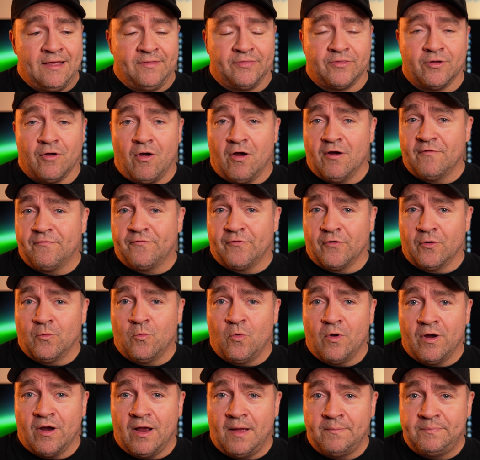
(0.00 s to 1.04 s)
There are
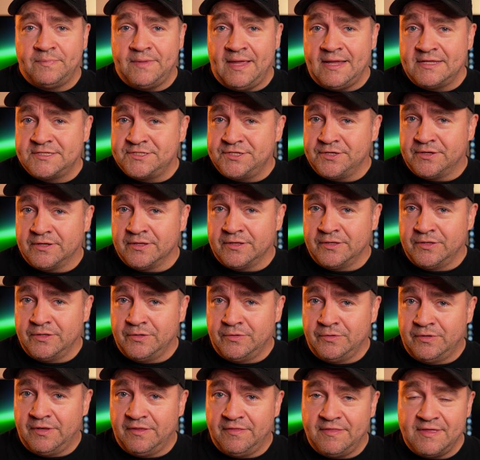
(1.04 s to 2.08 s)
firmware updates you can
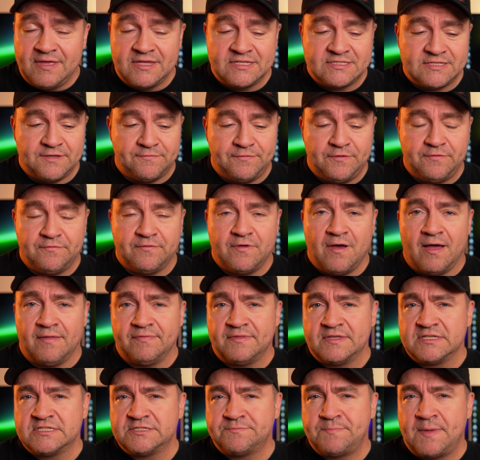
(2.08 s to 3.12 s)
do to this if you've got
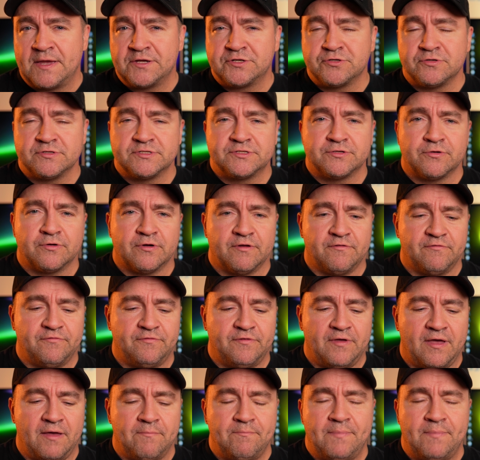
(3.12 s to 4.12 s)
this special sort of